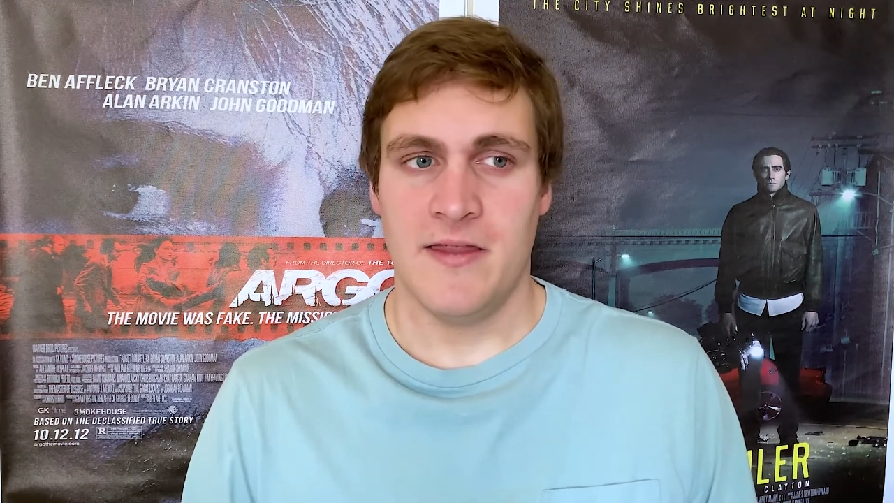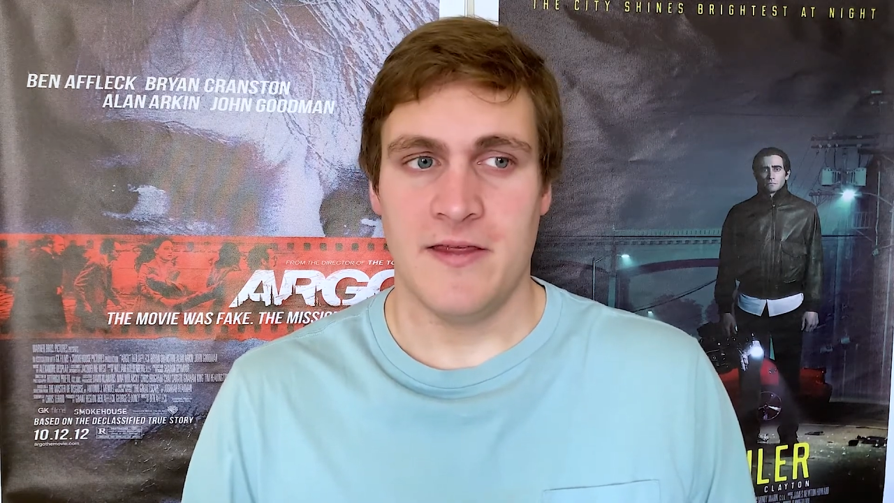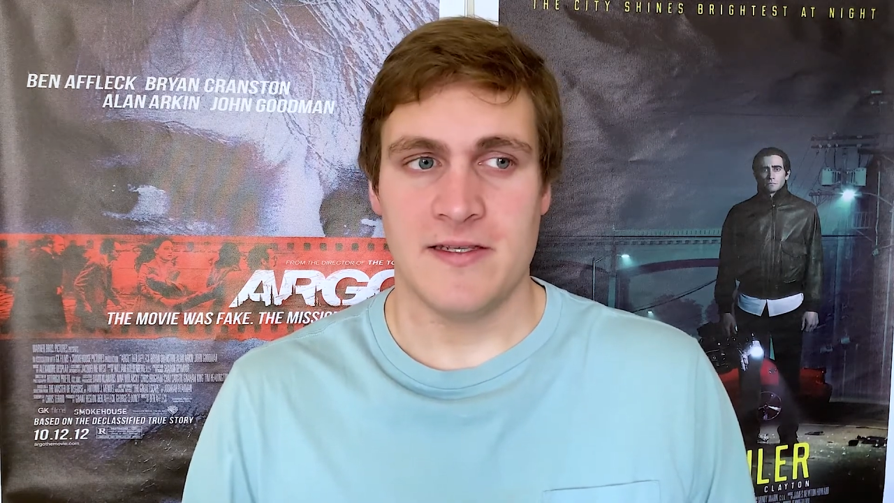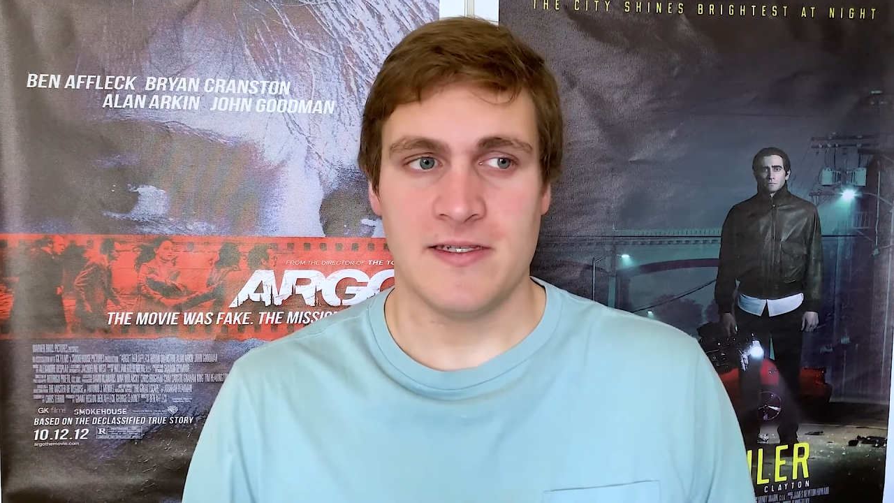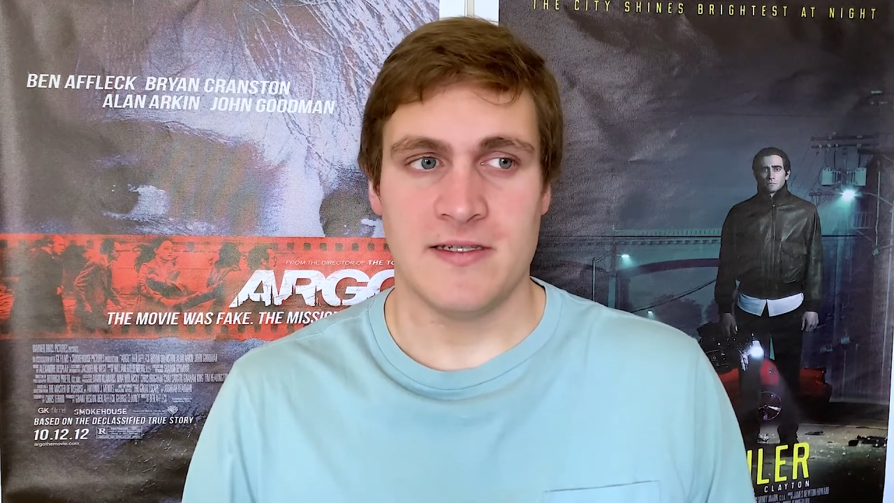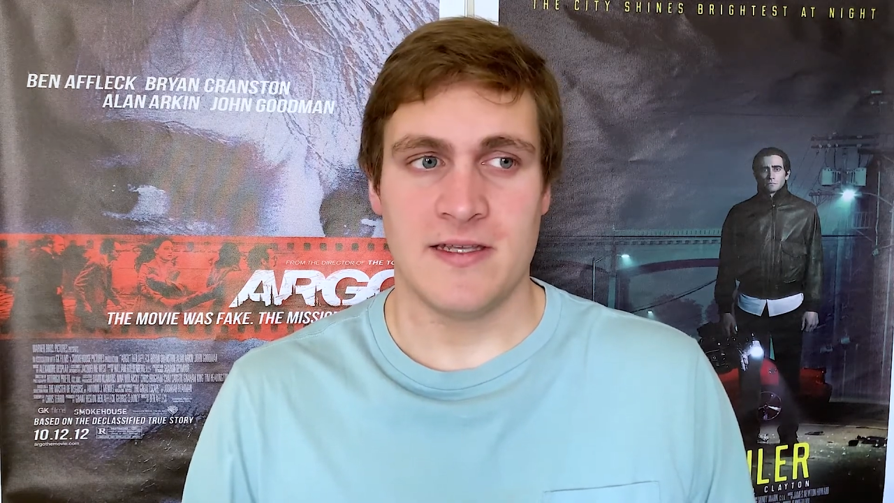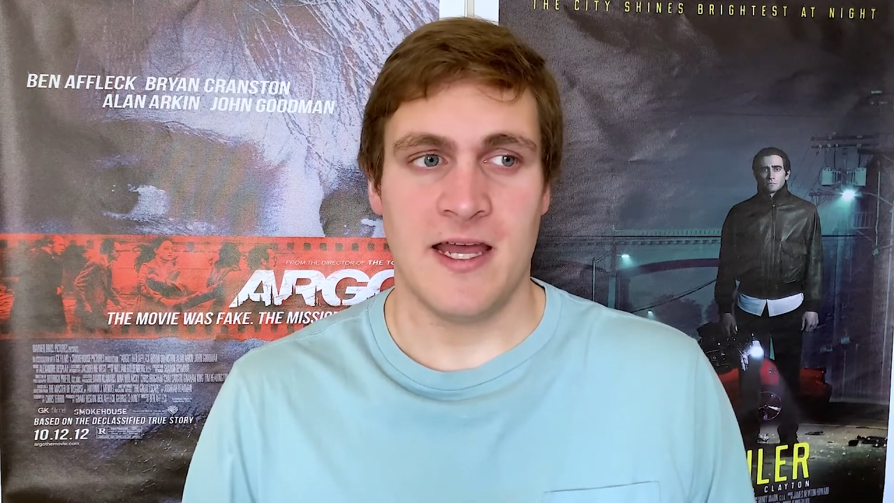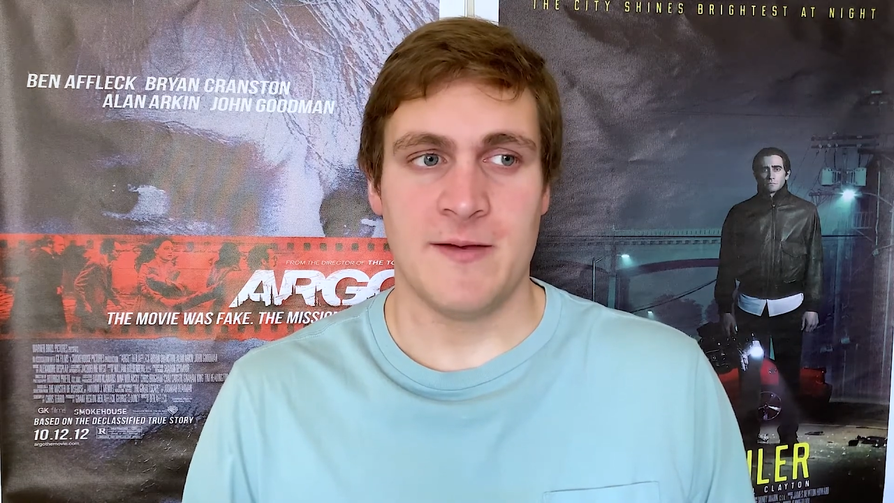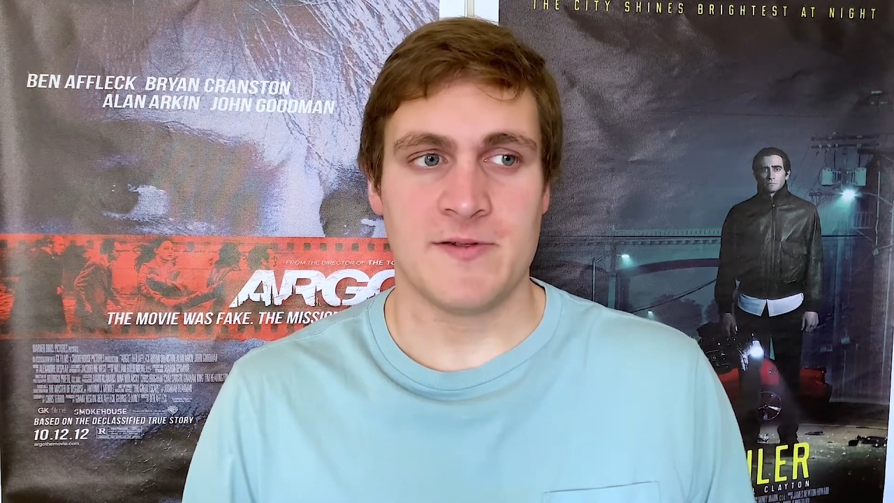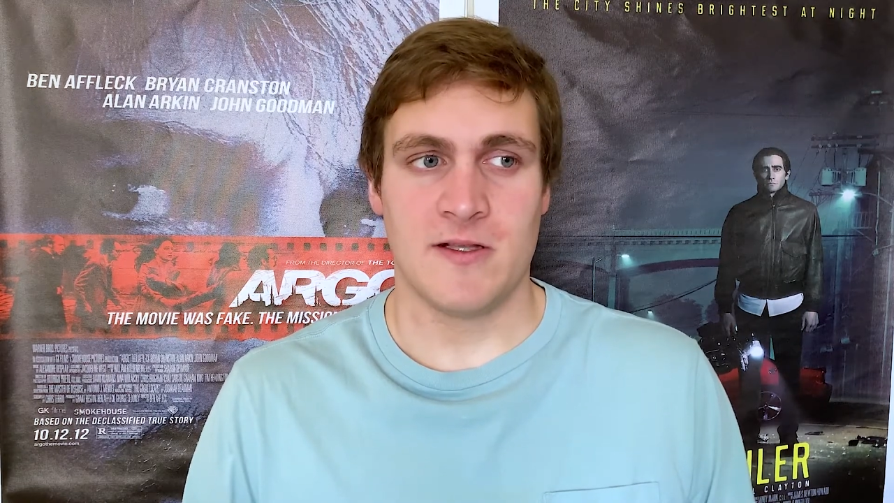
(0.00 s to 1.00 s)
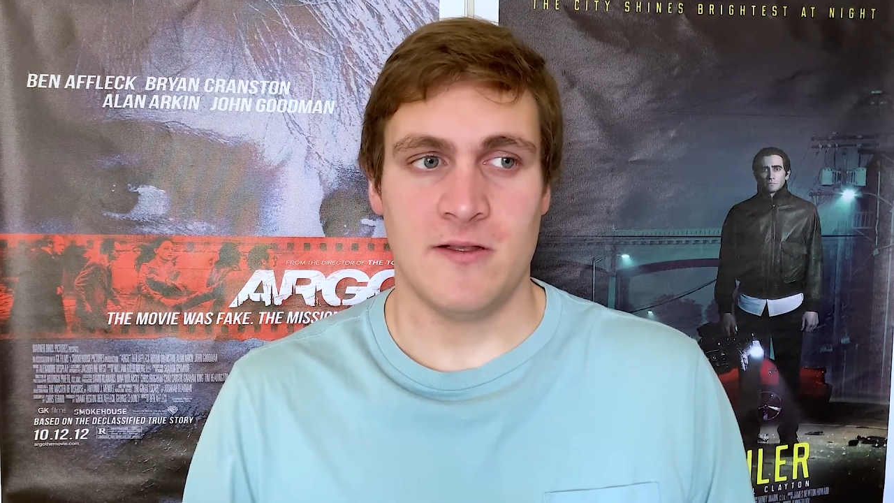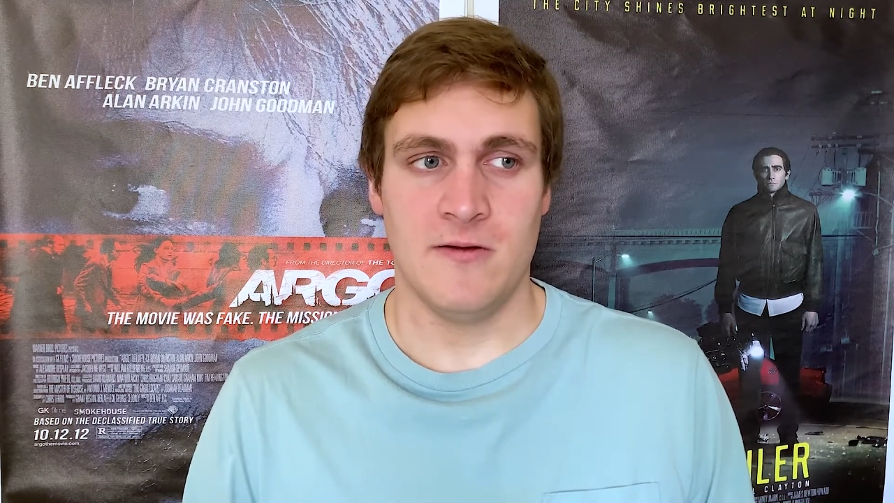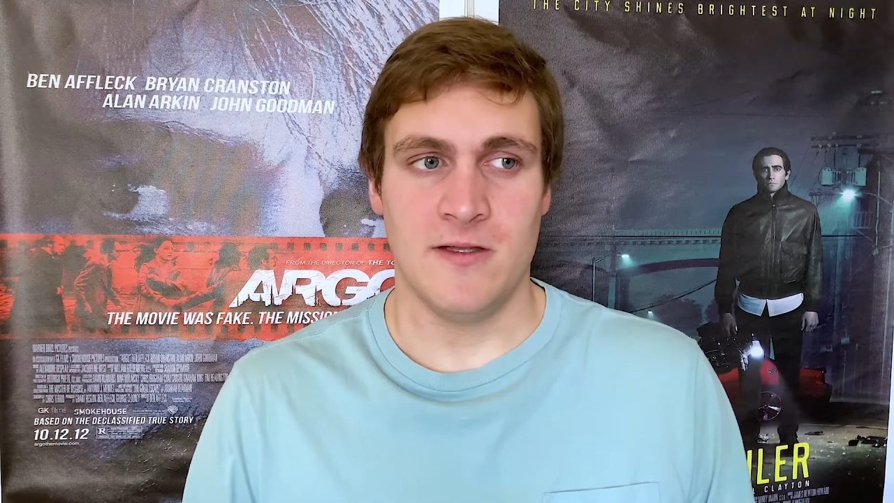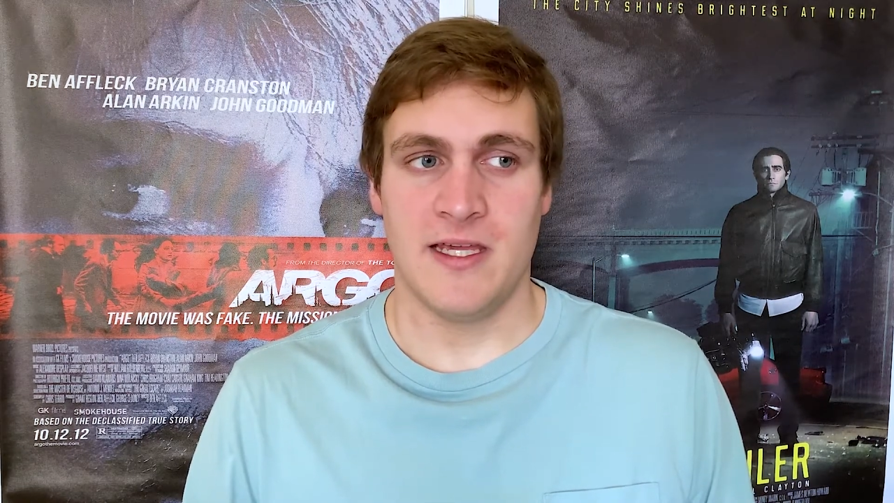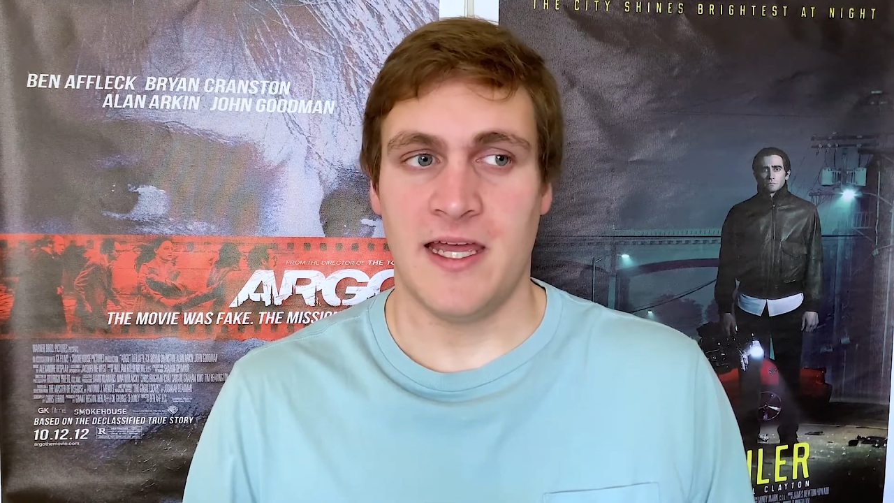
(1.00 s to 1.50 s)
this is
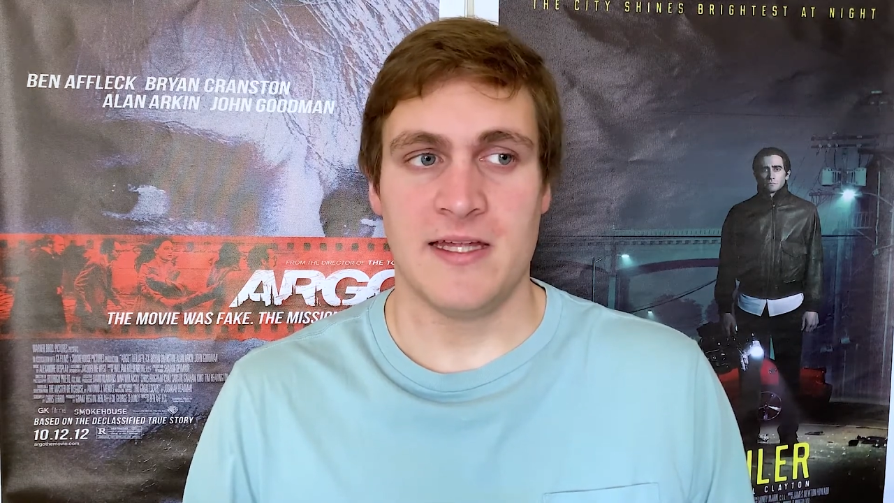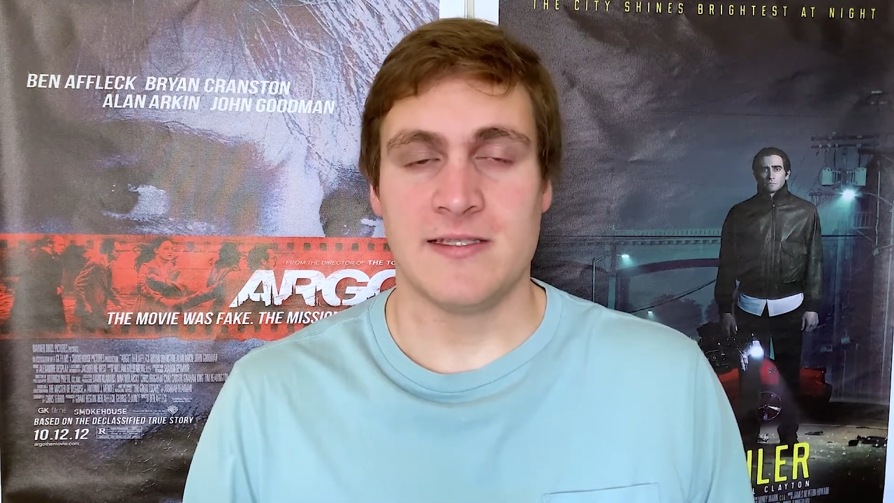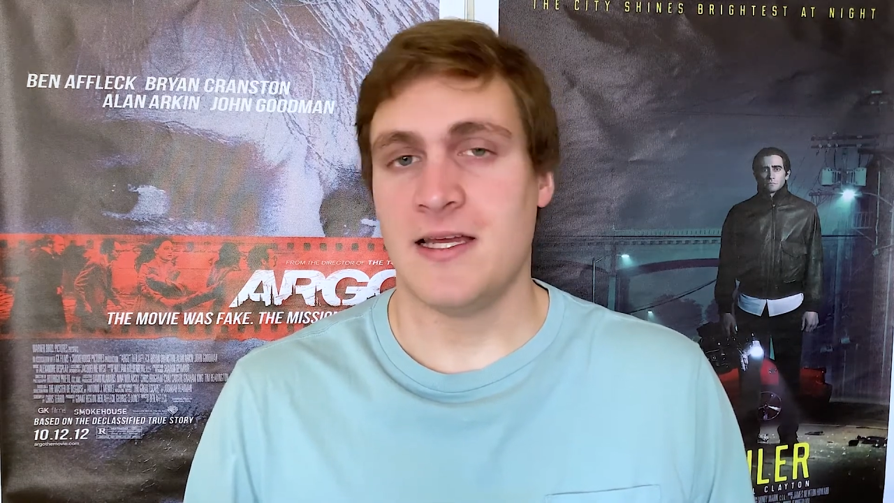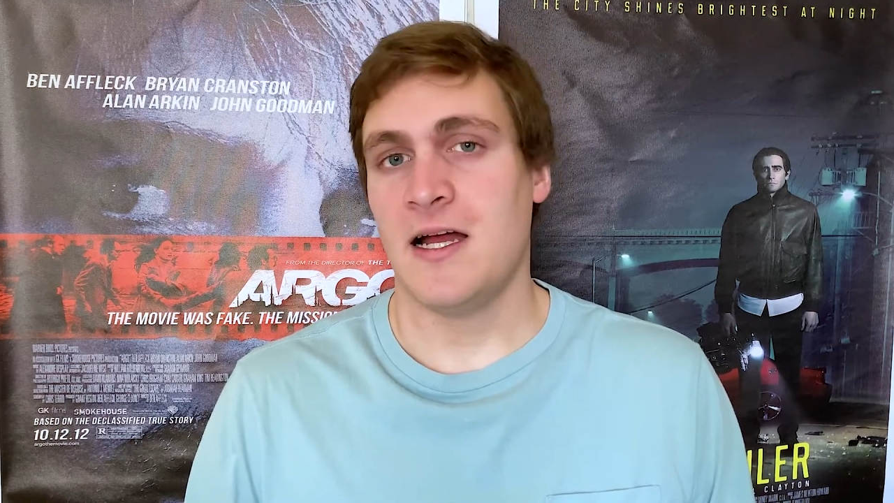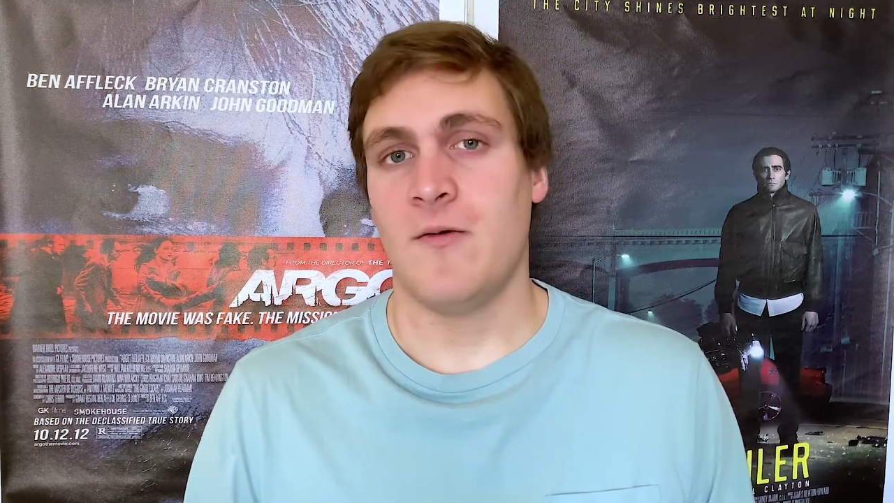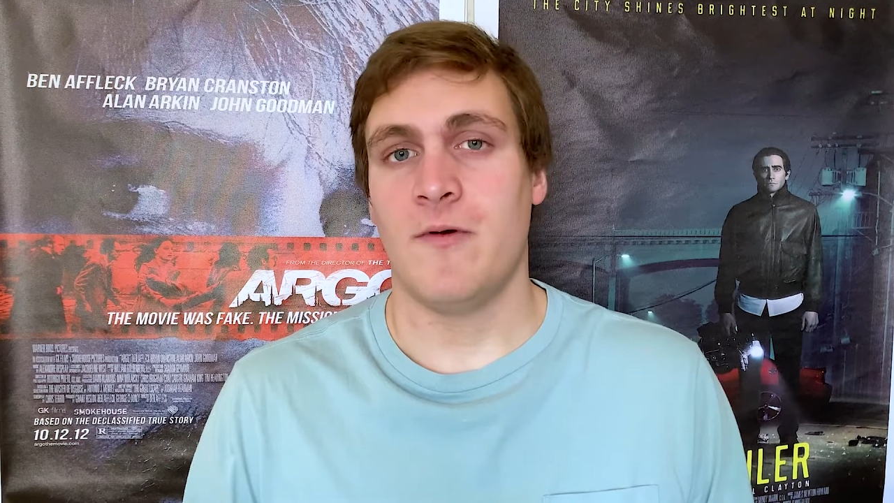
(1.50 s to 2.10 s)
absolutely, hands down,